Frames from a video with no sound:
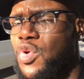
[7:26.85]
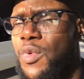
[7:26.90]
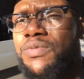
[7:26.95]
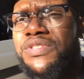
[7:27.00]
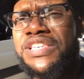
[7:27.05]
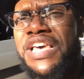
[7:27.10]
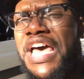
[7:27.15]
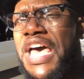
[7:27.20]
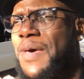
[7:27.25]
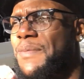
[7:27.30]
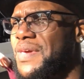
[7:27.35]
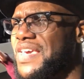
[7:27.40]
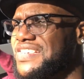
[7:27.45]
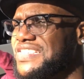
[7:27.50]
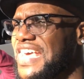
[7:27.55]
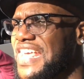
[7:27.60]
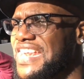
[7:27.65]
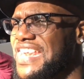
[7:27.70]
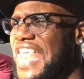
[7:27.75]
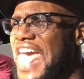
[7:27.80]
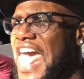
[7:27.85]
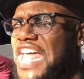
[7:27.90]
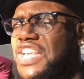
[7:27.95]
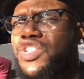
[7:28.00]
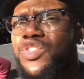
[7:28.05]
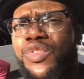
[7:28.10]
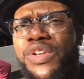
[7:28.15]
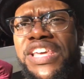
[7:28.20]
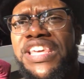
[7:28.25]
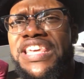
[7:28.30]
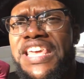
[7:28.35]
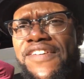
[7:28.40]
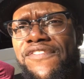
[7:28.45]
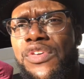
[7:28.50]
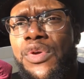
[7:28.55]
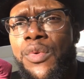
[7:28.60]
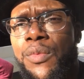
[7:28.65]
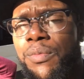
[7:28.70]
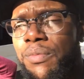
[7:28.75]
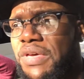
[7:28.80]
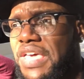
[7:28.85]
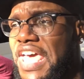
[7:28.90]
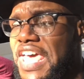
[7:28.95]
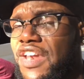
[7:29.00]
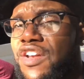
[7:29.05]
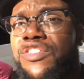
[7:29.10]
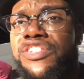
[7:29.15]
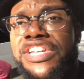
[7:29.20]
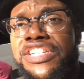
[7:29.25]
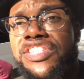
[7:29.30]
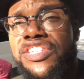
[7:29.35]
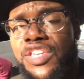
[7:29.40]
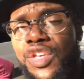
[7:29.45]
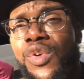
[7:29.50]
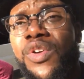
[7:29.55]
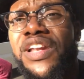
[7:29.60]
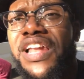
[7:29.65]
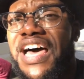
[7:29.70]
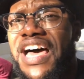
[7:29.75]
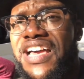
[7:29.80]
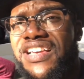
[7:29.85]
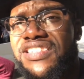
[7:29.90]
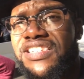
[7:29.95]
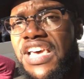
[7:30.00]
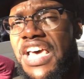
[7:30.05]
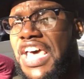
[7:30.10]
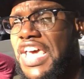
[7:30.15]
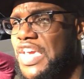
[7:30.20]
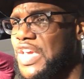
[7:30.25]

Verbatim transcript: groups because they naturally give you energy to utilize.